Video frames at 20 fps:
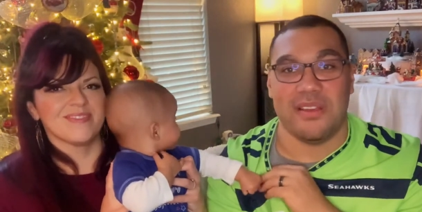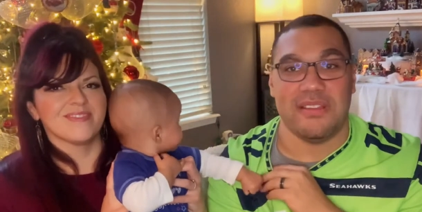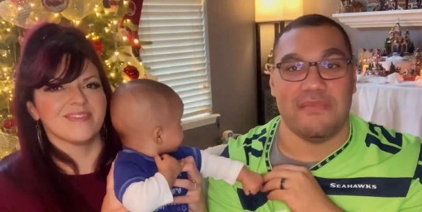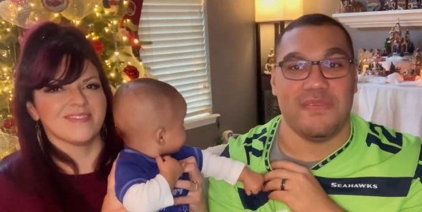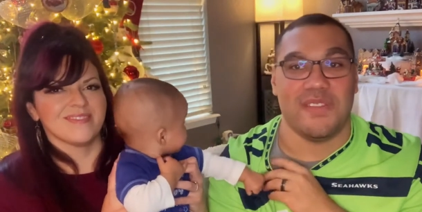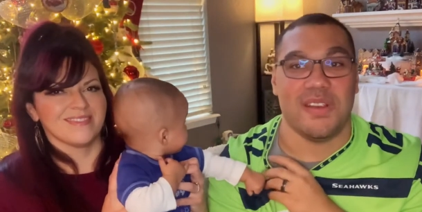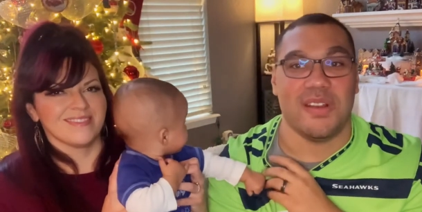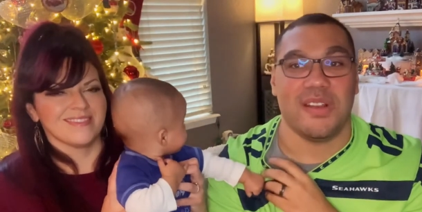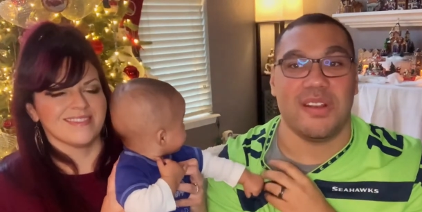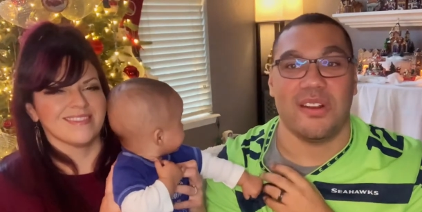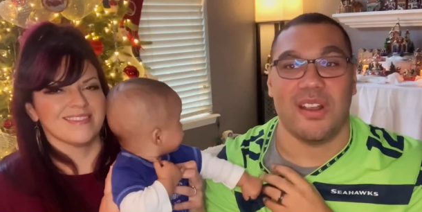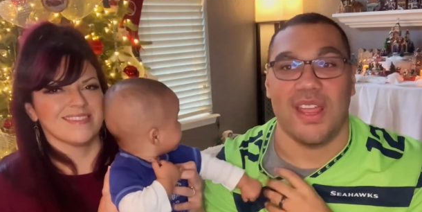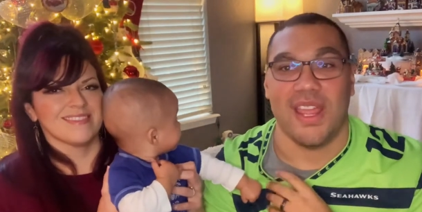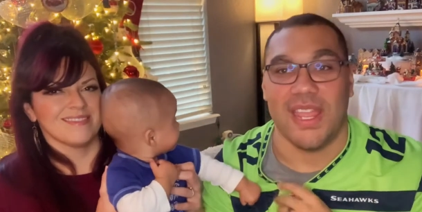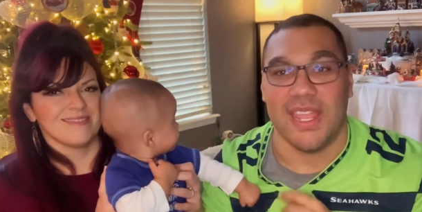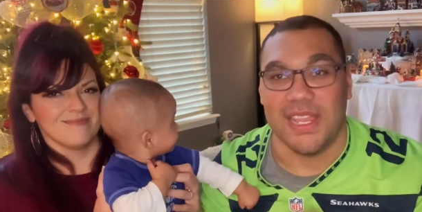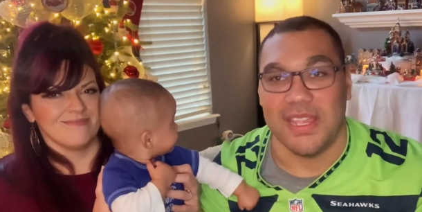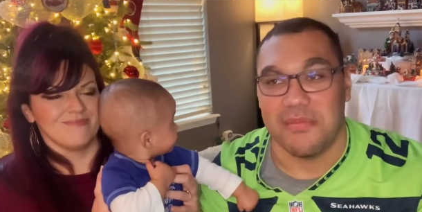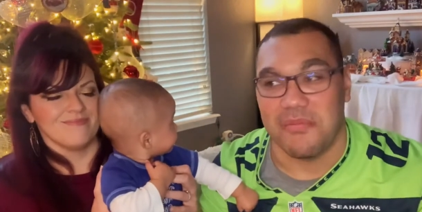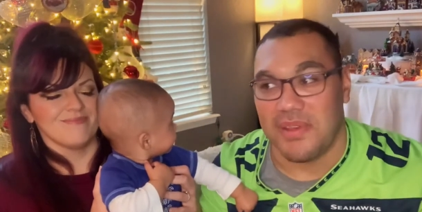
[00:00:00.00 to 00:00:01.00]
Speaker 1: if they're crying in
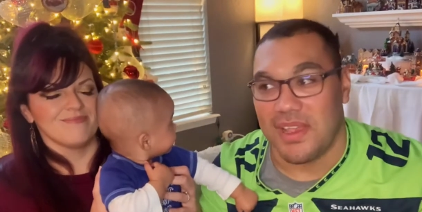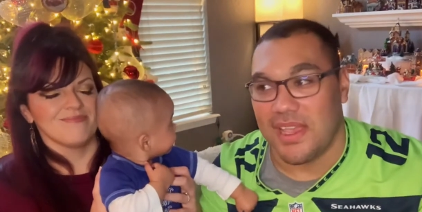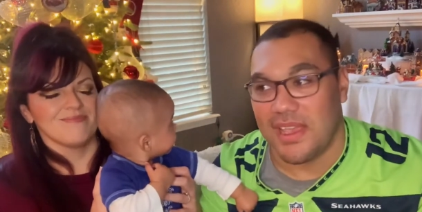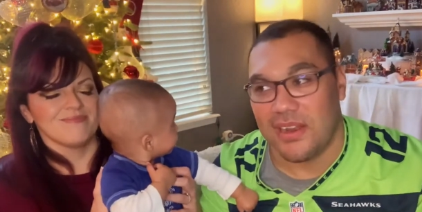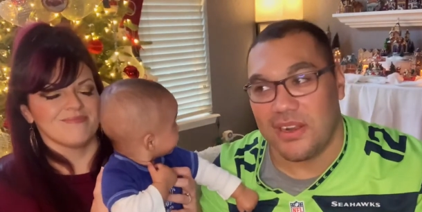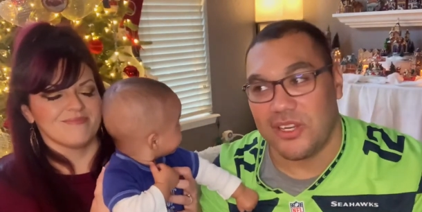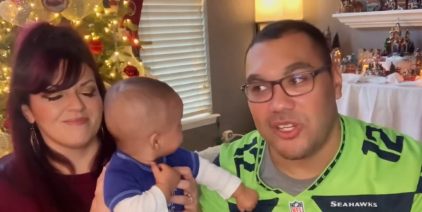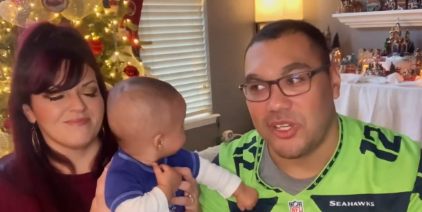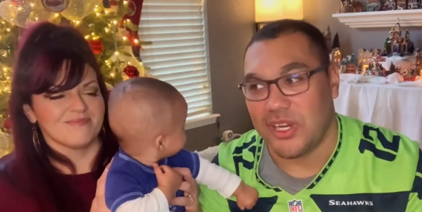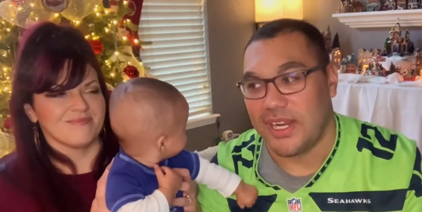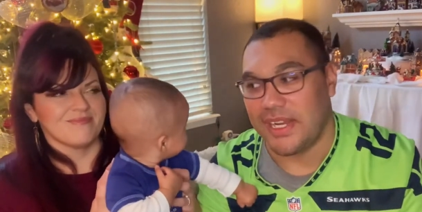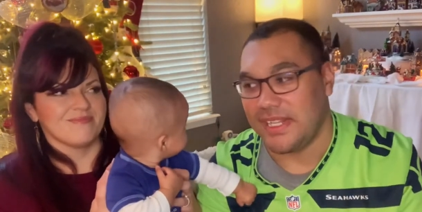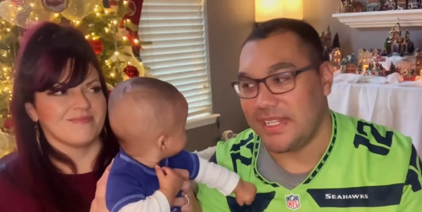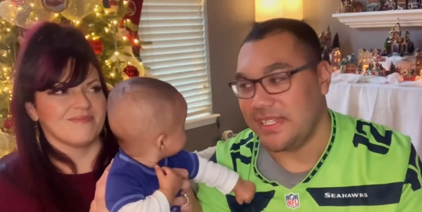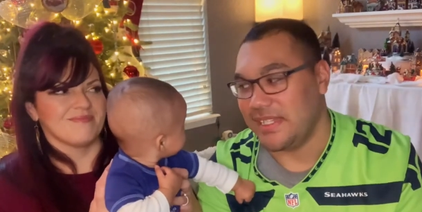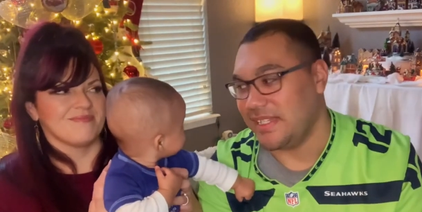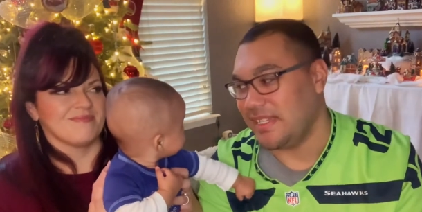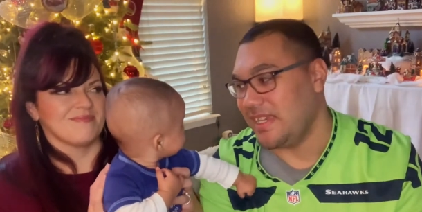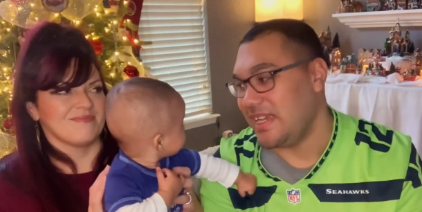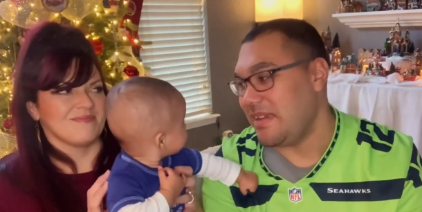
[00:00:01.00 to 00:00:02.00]
bed or trying to
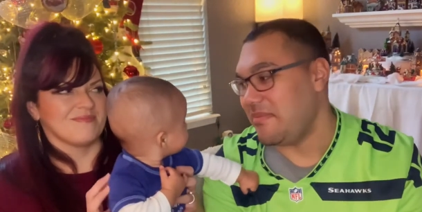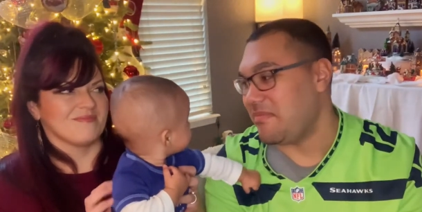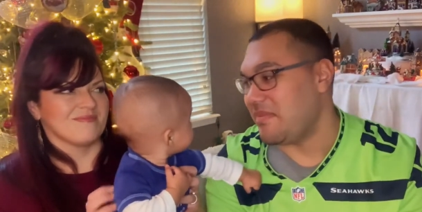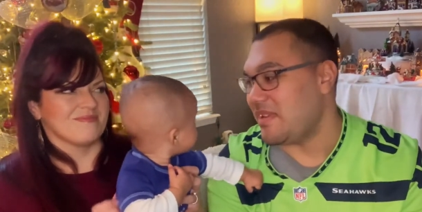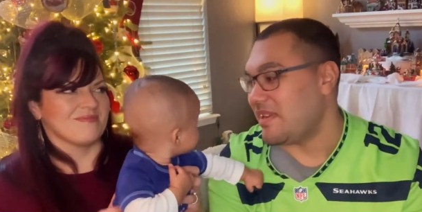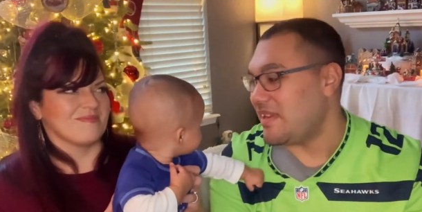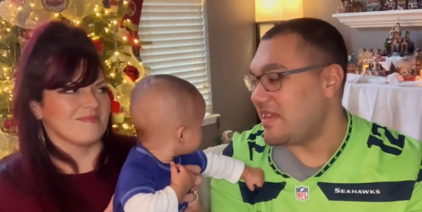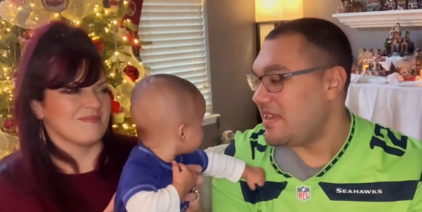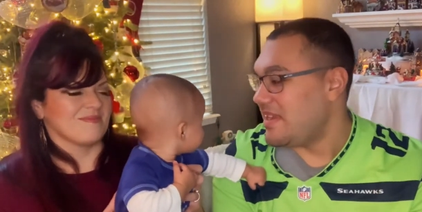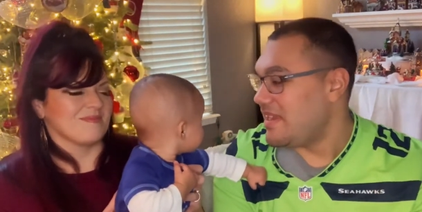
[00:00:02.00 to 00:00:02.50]
sleep and